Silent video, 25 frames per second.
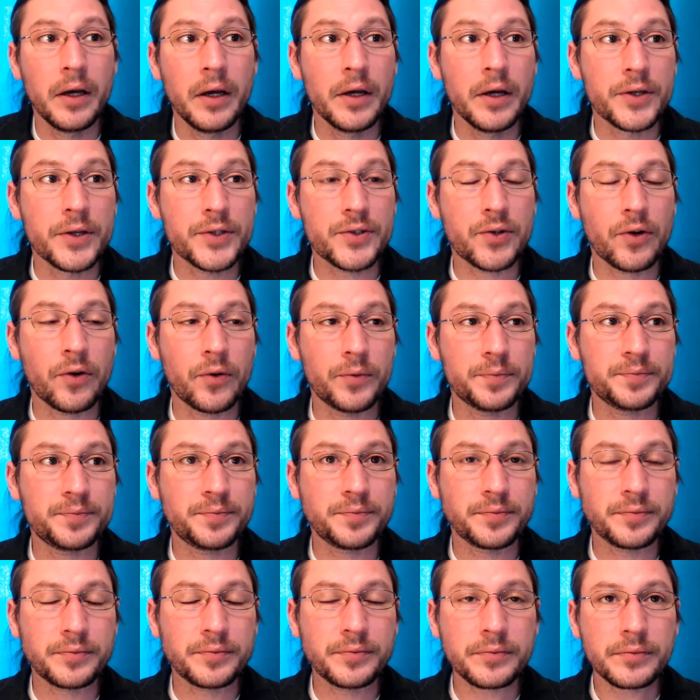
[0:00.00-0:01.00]
So
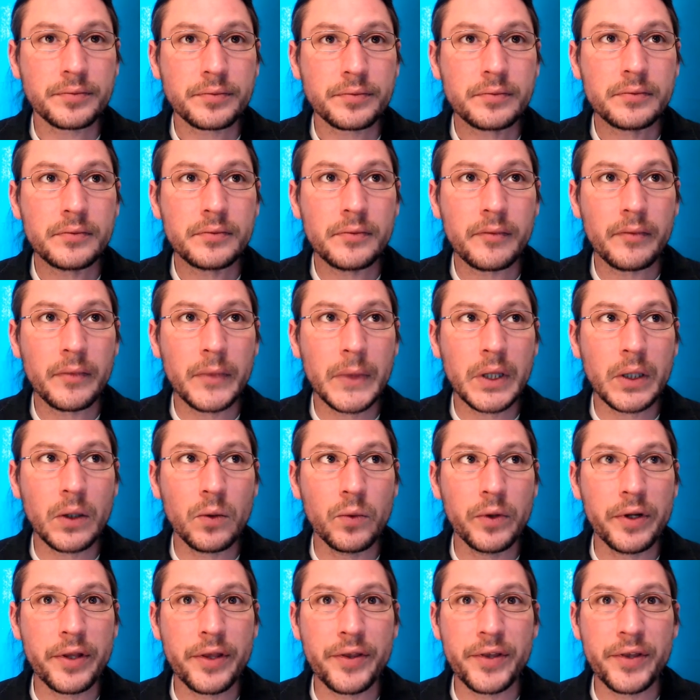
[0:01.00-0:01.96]
one of the